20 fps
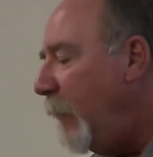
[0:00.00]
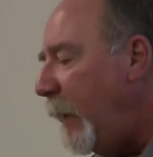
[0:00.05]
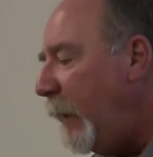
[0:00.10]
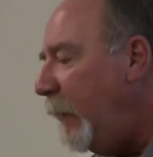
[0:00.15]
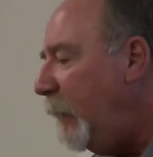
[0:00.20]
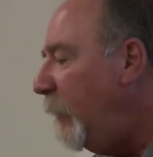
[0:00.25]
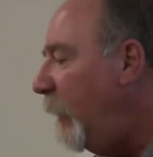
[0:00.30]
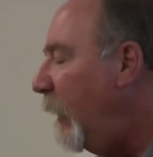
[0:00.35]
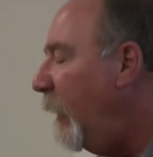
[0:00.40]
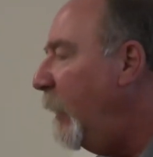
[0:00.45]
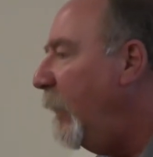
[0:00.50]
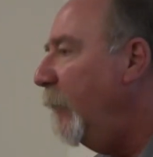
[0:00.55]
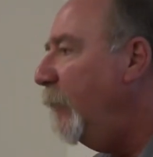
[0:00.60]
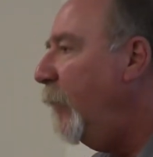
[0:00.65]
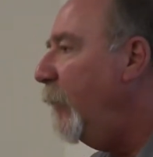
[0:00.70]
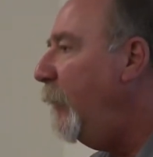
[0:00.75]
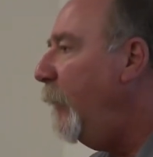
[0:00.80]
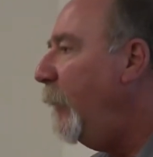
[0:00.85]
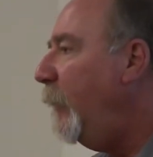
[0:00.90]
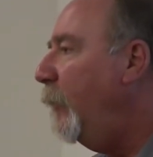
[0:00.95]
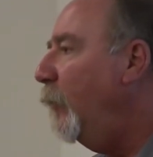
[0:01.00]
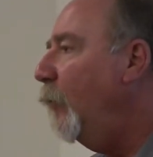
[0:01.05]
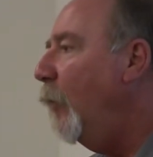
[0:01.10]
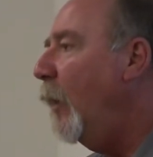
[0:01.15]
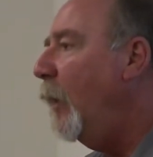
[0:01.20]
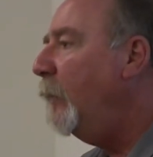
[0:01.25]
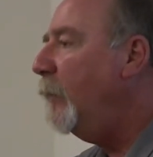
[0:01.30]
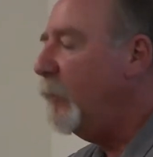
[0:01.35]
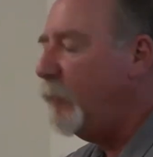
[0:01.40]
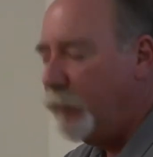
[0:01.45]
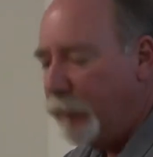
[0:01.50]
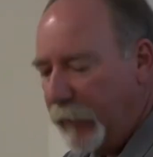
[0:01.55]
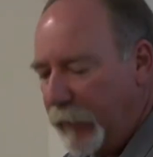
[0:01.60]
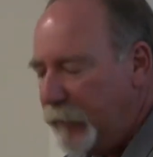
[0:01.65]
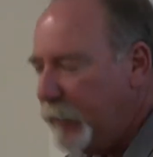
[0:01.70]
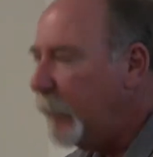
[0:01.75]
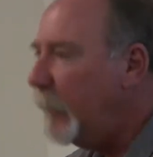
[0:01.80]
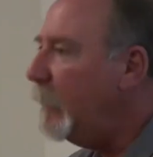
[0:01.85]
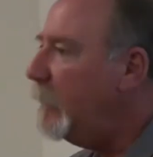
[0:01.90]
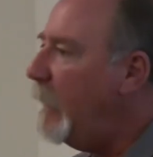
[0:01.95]
anything and everything you want. The
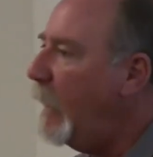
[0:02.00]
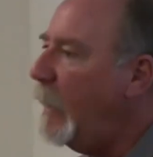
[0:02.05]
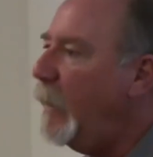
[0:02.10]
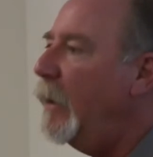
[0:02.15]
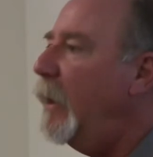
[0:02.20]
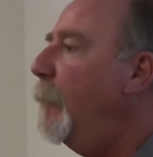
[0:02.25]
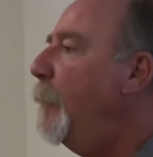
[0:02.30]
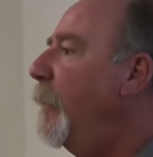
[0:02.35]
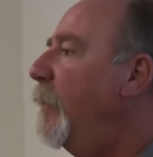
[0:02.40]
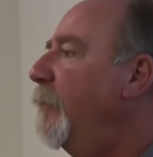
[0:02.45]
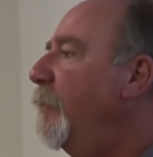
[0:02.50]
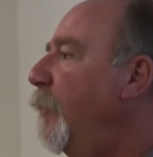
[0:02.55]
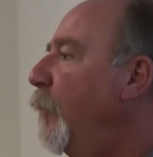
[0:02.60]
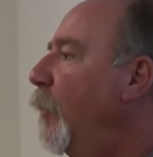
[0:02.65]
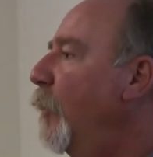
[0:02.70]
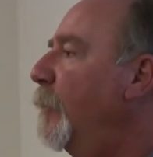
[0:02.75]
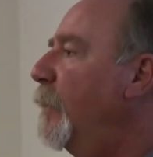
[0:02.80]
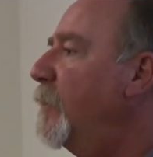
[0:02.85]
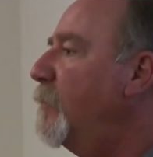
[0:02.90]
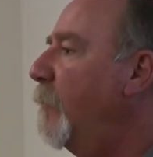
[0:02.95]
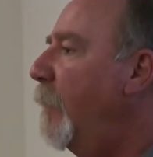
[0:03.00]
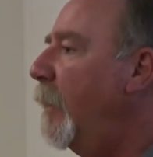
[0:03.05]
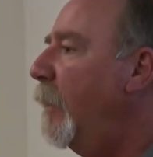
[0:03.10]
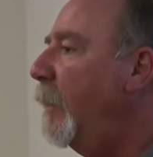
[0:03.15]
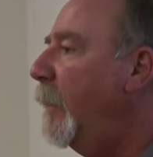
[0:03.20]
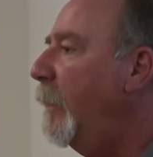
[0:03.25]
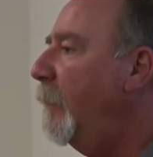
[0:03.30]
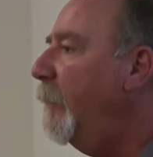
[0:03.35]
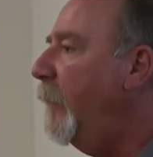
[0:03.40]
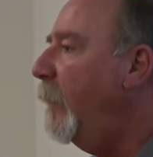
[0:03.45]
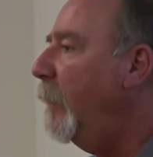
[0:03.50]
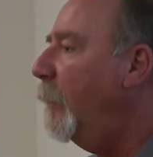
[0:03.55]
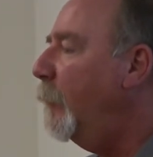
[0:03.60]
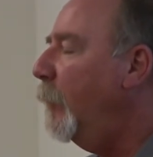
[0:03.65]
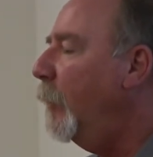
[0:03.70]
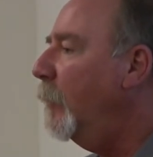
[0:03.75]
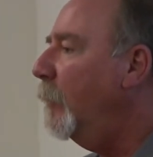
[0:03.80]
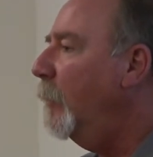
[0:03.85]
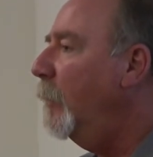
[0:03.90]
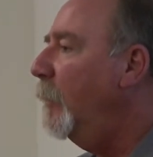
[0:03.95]
tree's going to take it up in a form that's readily
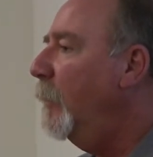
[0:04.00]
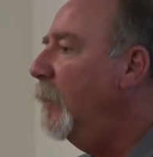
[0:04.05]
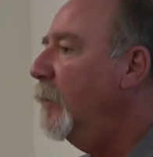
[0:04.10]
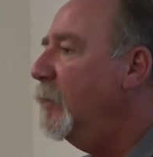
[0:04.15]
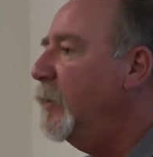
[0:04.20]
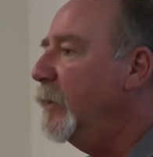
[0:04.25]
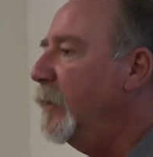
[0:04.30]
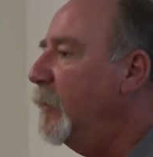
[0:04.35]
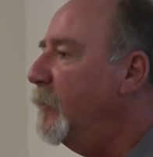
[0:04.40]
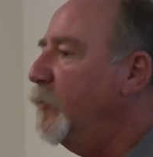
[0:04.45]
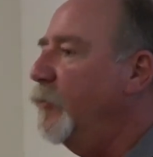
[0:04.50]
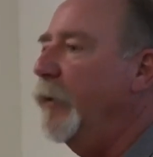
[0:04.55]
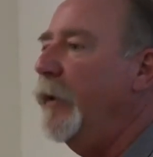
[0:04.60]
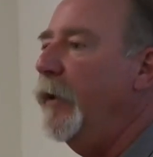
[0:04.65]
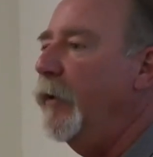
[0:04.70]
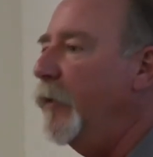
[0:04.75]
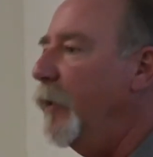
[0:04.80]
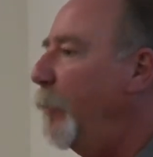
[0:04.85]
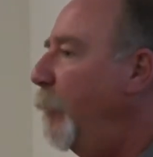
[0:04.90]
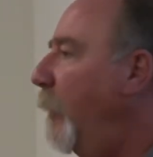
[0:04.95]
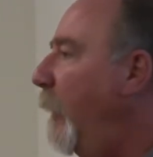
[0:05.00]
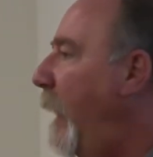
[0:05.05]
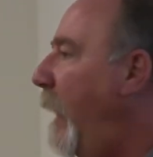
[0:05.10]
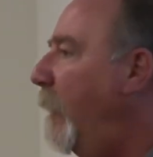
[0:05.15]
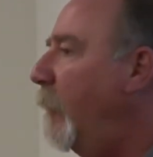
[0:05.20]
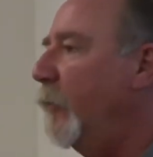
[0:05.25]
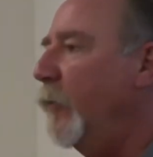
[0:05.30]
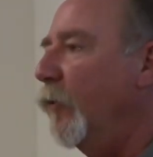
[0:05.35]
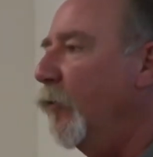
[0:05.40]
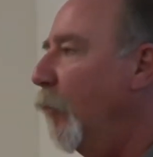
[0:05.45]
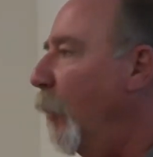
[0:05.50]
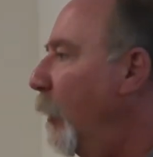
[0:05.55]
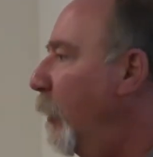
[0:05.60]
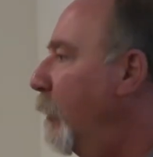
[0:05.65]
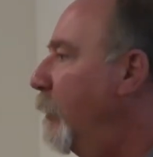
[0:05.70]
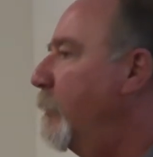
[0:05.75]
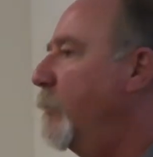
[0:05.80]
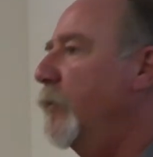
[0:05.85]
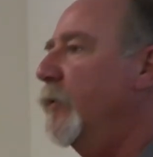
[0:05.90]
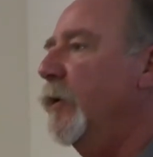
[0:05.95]
available to the tree or the plant or the
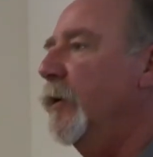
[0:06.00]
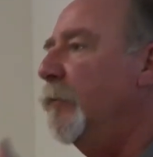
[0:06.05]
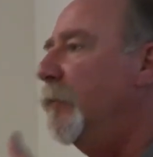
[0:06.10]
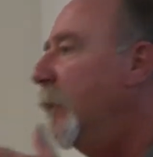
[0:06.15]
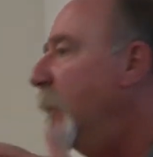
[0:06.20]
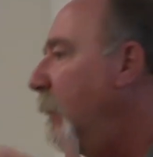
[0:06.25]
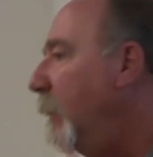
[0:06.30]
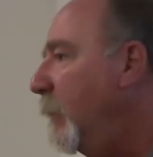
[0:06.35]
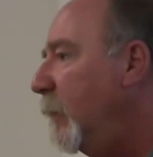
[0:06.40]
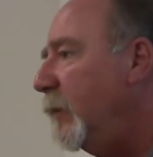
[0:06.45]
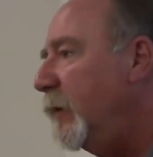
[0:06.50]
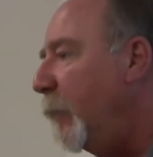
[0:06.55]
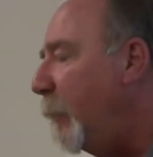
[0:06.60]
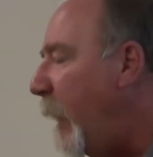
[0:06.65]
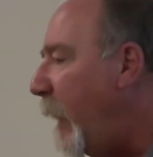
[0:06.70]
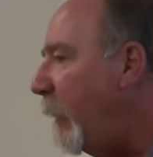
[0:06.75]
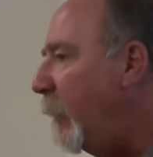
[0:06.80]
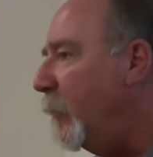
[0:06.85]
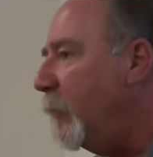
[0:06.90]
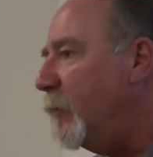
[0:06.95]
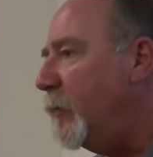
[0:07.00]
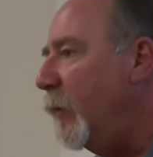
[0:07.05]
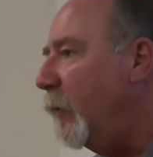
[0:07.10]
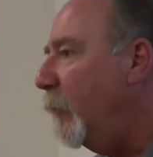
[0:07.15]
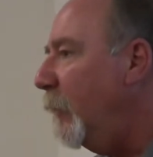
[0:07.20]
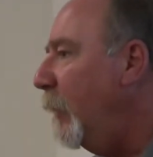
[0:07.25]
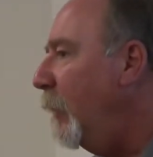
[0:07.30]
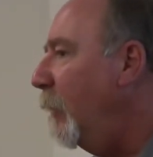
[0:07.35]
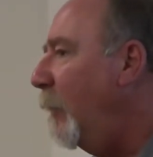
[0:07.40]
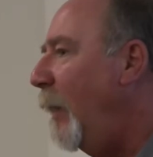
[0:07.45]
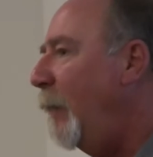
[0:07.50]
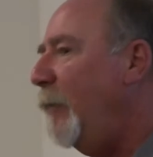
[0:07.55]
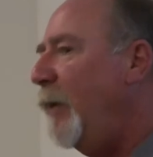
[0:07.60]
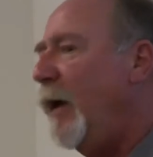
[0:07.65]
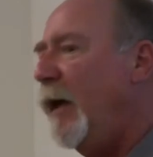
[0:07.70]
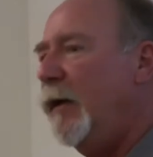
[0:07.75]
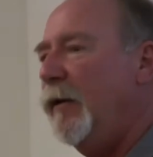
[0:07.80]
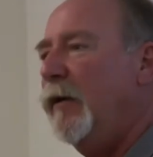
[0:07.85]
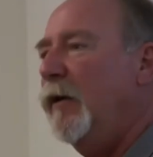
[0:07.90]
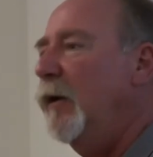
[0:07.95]
rose or the tomato. So,
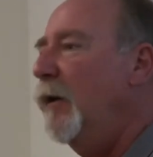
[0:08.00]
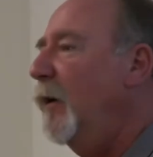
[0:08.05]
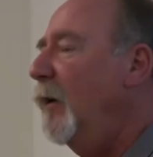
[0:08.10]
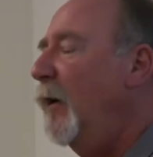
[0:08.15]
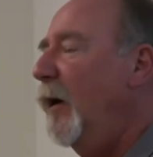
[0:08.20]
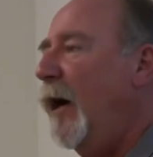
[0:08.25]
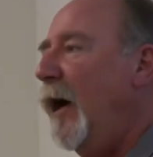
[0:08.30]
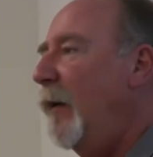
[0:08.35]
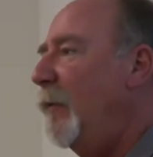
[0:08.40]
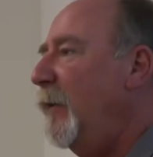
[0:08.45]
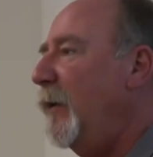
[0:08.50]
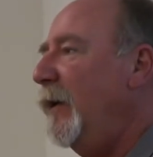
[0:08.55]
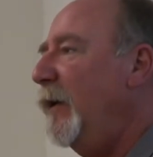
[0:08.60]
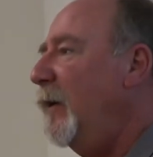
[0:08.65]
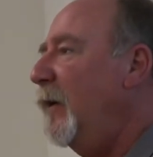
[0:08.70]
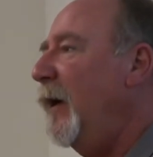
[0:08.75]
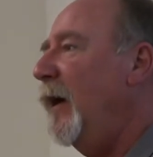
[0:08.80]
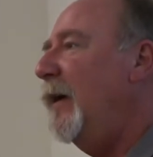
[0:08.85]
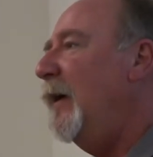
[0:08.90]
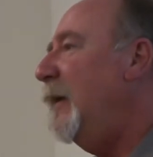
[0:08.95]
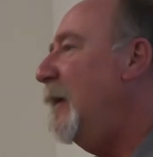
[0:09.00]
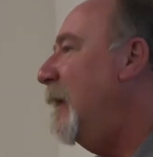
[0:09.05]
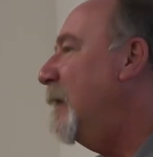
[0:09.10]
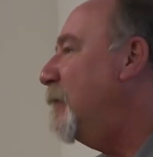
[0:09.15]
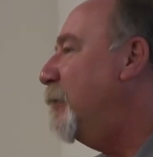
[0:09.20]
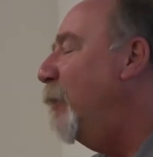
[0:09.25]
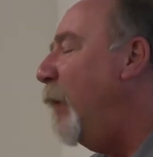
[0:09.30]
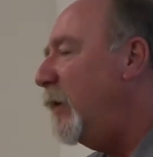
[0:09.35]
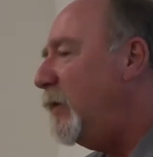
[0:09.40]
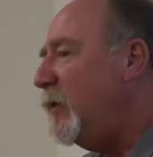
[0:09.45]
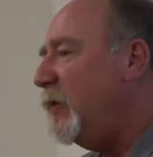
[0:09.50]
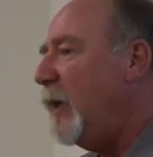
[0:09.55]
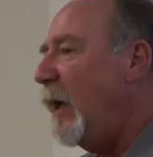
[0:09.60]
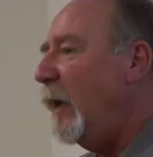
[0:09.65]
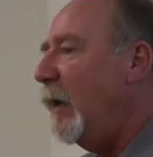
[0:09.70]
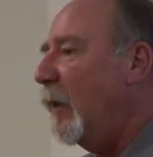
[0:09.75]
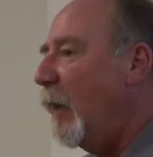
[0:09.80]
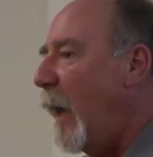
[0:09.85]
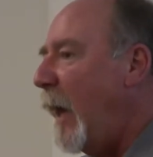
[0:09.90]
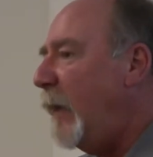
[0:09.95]
as much as
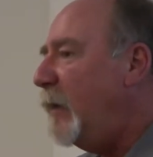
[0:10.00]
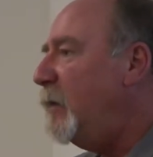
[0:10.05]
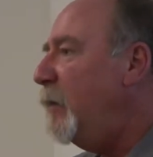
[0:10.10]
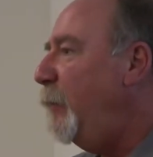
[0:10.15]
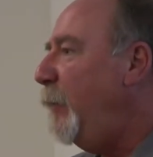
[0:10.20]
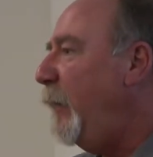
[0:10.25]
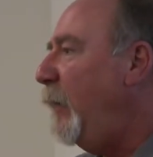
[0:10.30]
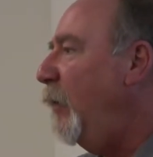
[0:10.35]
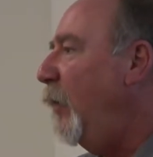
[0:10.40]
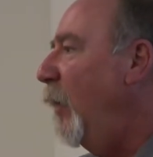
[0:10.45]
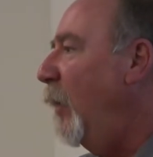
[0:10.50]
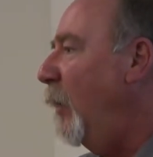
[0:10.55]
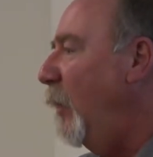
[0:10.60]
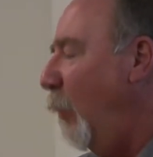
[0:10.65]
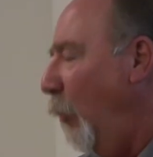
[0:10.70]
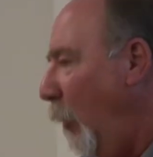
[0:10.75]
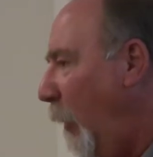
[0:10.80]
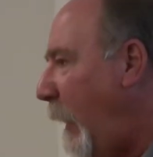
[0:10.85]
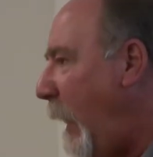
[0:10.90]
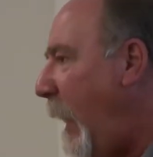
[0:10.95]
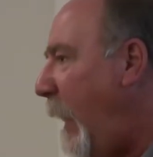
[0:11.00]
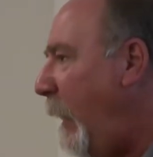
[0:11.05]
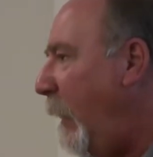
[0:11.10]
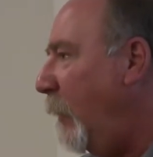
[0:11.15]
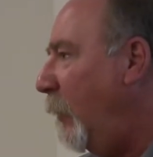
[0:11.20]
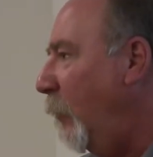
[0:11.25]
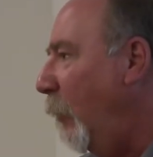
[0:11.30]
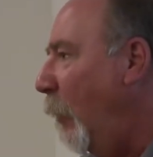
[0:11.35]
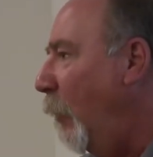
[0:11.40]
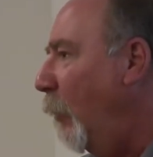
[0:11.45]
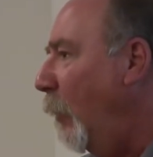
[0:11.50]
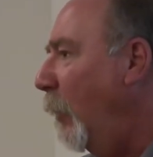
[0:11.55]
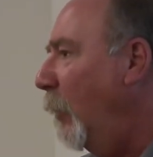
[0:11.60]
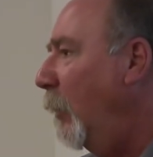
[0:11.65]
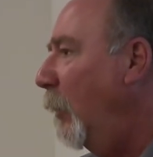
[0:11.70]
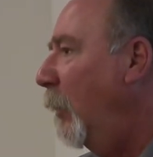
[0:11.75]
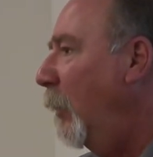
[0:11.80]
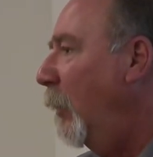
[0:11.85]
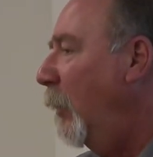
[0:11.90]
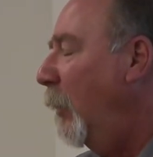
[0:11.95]
I like to be an organic
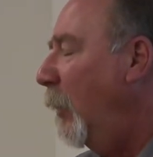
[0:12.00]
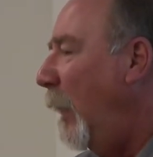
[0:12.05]
grower,